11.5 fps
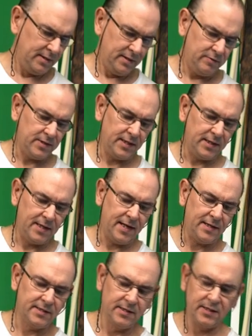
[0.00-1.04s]
if you take
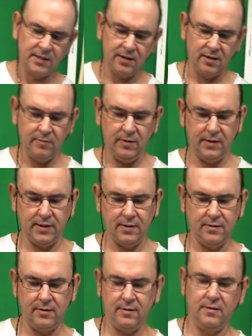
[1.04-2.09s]
Cat6 cable
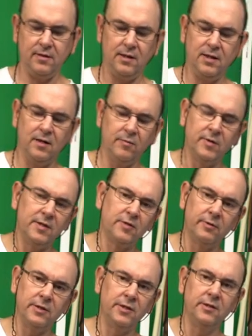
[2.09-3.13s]
and uh, gigabit
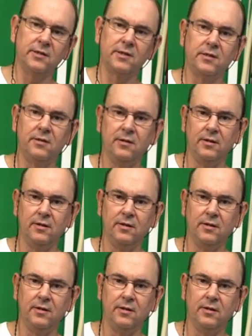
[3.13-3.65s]
switches